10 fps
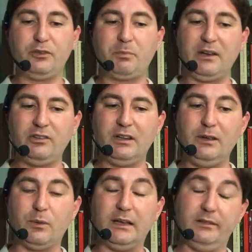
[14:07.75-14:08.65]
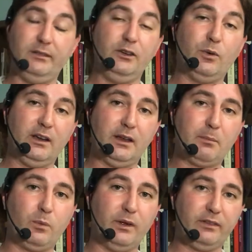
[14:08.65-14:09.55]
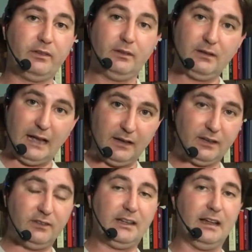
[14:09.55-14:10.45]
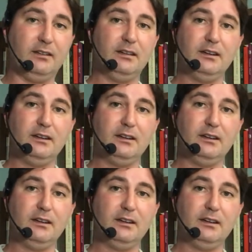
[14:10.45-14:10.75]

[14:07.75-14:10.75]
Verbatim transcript: especially when you end up with, as I said,